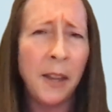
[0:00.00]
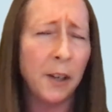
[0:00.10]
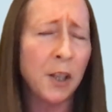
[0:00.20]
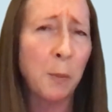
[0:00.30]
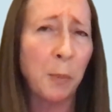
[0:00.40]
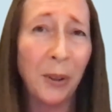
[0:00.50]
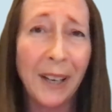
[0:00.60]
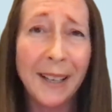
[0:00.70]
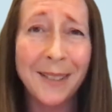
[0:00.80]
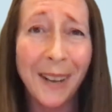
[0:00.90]
They're
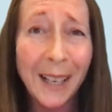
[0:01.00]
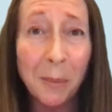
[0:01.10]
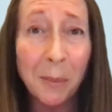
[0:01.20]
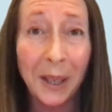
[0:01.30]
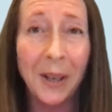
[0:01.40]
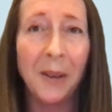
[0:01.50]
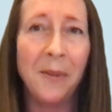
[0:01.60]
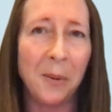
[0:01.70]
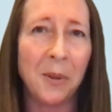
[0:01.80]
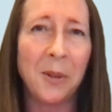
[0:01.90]
spurring development
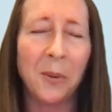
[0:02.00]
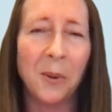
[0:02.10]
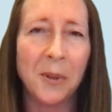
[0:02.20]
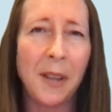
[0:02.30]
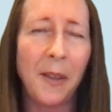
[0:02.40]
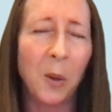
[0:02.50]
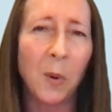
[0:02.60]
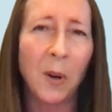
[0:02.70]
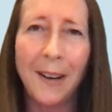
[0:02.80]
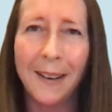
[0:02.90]
of those tools, and they're
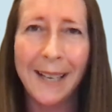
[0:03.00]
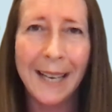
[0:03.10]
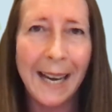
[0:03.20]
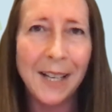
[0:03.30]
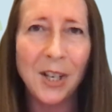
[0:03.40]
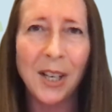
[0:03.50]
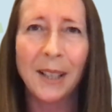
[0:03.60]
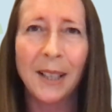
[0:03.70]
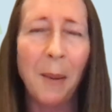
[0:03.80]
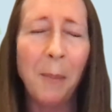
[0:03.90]
working on engaging
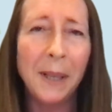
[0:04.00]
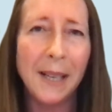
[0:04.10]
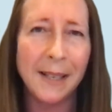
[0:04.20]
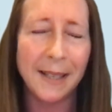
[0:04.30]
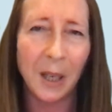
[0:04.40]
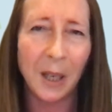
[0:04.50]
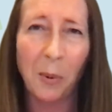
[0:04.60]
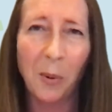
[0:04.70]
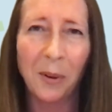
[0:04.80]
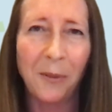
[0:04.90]
the companies in their
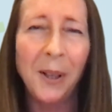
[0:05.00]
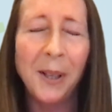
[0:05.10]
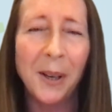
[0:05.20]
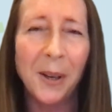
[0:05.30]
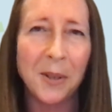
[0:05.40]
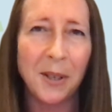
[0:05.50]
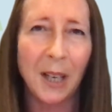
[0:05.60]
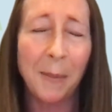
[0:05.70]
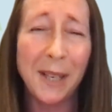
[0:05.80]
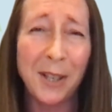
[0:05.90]
portfolios to
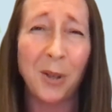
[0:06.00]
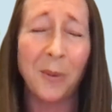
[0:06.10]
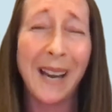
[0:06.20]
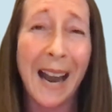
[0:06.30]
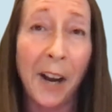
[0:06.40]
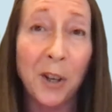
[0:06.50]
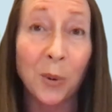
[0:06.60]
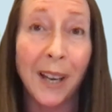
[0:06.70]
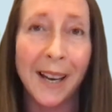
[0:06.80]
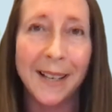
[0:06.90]
commit to and
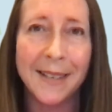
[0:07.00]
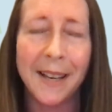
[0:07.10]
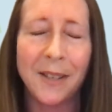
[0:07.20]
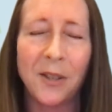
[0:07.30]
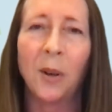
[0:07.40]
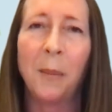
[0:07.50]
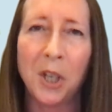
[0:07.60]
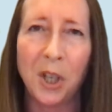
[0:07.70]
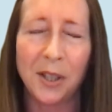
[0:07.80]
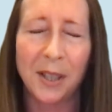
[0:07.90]
actualize net zero
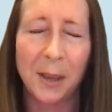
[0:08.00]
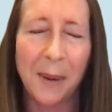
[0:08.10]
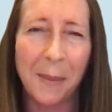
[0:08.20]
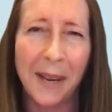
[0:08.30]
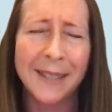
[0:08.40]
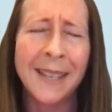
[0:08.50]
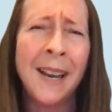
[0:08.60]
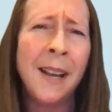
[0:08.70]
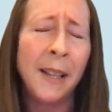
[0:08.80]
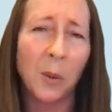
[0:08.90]
emissions commitments.
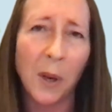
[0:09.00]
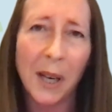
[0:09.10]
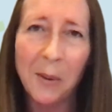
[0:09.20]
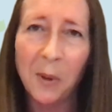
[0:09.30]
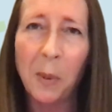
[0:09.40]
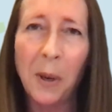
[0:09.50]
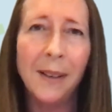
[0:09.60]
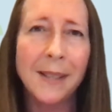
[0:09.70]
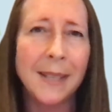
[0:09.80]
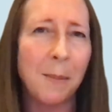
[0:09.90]
They're working with
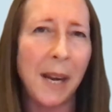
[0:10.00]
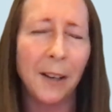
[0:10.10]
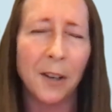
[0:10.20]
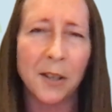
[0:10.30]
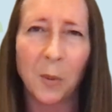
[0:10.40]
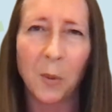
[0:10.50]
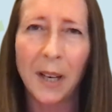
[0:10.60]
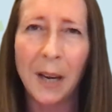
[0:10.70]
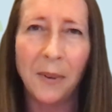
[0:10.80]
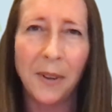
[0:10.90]
policymakers. They're
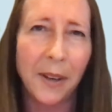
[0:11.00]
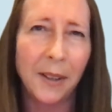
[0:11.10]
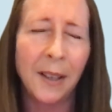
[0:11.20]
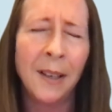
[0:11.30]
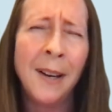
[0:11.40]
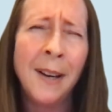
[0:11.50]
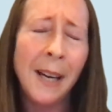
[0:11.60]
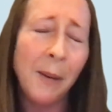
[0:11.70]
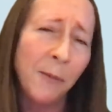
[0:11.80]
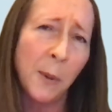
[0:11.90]
working with other
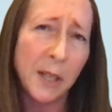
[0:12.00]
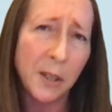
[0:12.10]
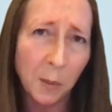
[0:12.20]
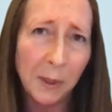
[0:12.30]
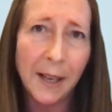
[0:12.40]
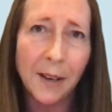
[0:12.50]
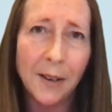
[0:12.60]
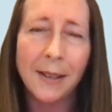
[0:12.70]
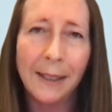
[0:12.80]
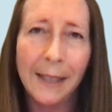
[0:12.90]
influential players
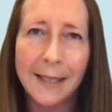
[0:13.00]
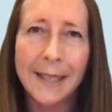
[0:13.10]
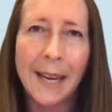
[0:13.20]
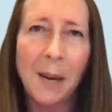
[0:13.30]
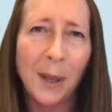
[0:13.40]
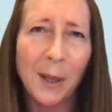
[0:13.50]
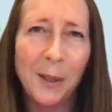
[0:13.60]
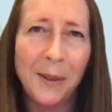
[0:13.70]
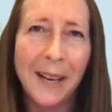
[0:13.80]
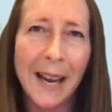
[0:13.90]
in the landscape,
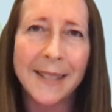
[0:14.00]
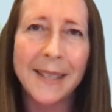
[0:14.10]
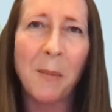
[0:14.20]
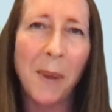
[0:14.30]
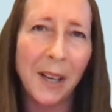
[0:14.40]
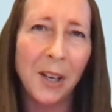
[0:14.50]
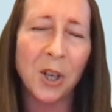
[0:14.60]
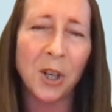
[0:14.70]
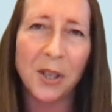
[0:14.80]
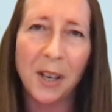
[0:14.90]
including asset
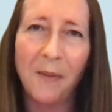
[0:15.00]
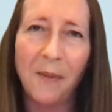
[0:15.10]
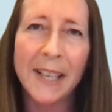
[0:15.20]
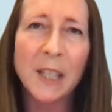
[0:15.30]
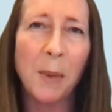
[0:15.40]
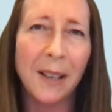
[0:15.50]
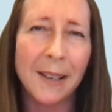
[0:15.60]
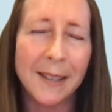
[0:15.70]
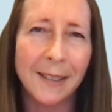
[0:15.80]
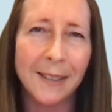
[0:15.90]
managers and investment
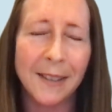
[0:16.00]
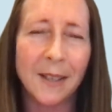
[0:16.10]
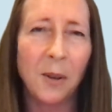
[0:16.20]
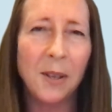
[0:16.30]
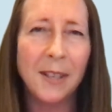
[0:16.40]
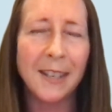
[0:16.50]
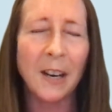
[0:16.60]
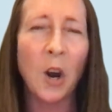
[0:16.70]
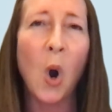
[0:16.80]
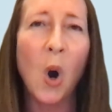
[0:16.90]
consultants. So this is an
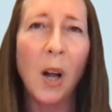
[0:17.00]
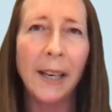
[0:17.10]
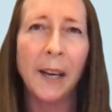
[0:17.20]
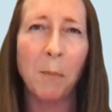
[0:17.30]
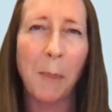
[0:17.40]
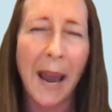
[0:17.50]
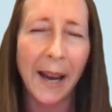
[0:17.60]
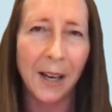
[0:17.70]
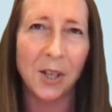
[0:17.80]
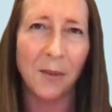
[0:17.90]
all-in
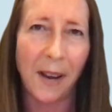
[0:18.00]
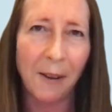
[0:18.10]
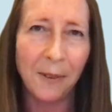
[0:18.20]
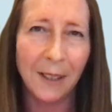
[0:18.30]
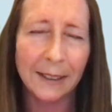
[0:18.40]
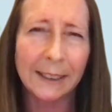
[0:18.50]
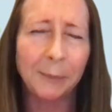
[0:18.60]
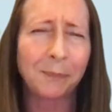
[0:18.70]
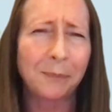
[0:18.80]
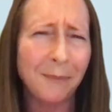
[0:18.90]
package of efforts
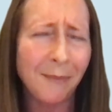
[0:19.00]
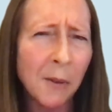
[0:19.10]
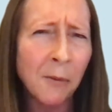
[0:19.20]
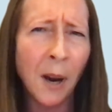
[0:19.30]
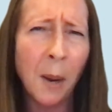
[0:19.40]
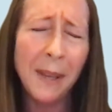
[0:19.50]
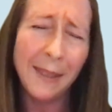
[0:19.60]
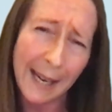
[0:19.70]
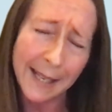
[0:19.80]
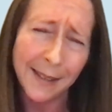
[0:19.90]
from, in
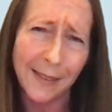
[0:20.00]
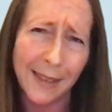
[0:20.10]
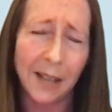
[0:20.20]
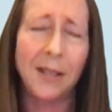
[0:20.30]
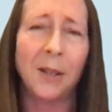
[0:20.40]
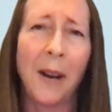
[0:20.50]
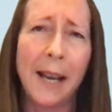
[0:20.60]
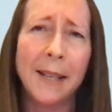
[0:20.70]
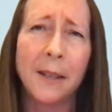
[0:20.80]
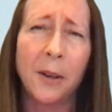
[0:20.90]
the case of the net zero
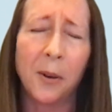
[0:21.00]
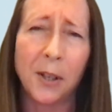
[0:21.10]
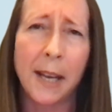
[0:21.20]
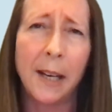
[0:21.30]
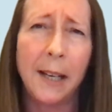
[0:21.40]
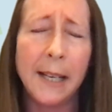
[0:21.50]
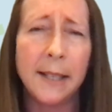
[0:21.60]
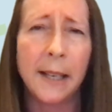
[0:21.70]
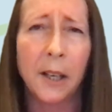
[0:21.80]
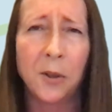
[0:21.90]
asset owners, entities
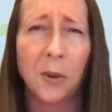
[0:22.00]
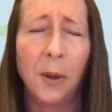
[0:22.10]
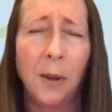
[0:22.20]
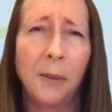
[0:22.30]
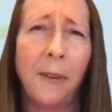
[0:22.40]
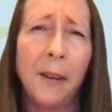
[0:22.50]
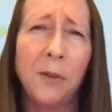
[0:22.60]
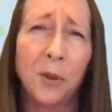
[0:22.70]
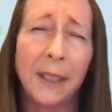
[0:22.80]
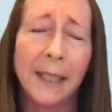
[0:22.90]
that control over 5
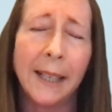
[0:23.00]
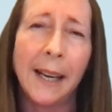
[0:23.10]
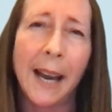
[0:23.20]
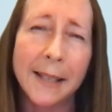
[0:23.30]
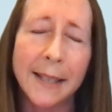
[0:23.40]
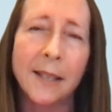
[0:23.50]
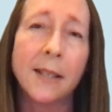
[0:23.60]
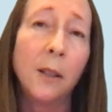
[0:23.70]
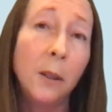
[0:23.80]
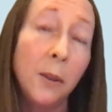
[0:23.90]
trillion in assets,
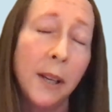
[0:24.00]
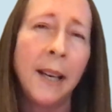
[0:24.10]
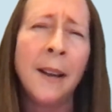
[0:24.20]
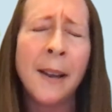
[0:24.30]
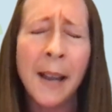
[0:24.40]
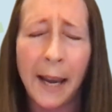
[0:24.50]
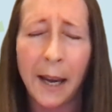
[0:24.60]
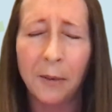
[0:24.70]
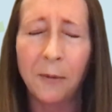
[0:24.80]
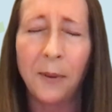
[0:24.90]
including a
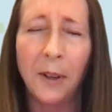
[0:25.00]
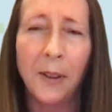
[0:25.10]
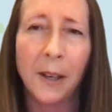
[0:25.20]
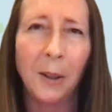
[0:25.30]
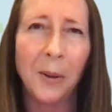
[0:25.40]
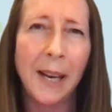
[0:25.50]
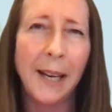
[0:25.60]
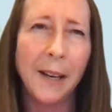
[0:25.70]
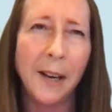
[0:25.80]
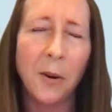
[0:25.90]
handful that are
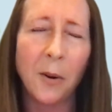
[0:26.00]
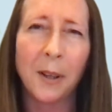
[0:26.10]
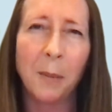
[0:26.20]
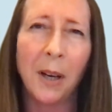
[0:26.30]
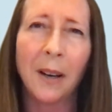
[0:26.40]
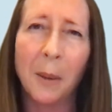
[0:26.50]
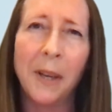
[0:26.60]
located in North America.